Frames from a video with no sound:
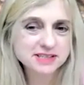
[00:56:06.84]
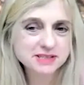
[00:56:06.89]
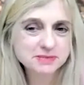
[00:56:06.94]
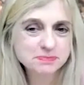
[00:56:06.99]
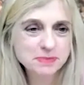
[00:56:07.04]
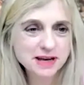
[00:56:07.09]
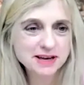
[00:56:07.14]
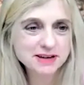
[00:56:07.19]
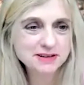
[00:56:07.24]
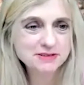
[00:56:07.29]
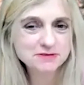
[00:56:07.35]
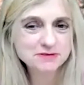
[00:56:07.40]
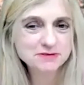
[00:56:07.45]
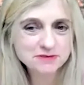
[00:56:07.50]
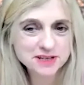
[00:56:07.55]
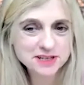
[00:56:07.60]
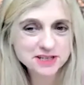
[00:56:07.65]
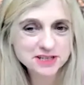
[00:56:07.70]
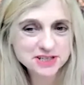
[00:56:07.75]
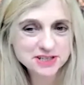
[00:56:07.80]
Expand
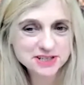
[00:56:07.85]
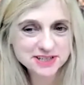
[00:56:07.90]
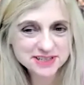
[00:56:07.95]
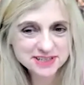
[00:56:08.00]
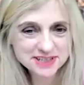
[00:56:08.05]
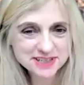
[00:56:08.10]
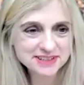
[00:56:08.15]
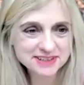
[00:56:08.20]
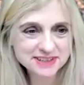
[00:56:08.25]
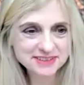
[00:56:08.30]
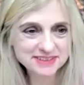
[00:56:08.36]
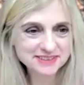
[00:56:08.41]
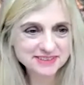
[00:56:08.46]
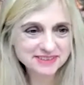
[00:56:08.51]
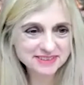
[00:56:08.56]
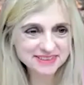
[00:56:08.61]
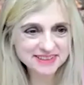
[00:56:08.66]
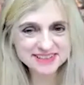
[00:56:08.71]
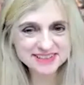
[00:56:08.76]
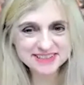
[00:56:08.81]
Finch into
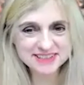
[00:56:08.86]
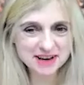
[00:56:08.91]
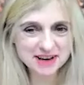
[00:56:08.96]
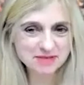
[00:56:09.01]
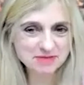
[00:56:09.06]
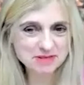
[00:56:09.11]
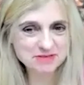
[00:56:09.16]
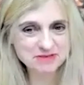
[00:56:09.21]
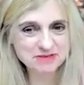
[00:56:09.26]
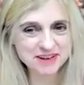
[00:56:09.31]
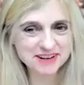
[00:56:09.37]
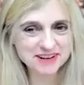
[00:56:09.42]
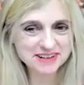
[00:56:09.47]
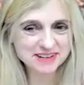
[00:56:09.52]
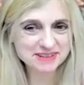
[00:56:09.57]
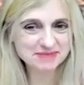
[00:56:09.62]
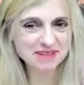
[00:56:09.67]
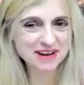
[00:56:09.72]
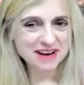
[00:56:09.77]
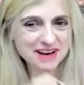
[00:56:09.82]
this type of
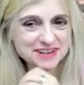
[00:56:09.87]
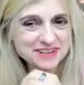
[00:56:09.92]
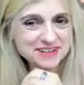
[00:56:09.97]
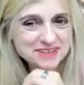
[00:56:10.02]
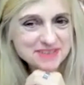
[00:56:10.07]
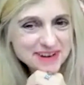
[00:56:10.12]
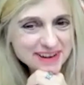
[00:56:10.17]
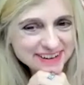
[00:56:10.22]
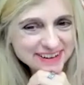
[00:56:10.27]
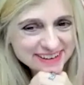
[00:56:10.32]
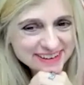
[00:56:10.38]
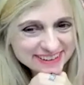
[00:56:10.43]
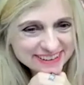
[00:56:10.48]
funding match, right?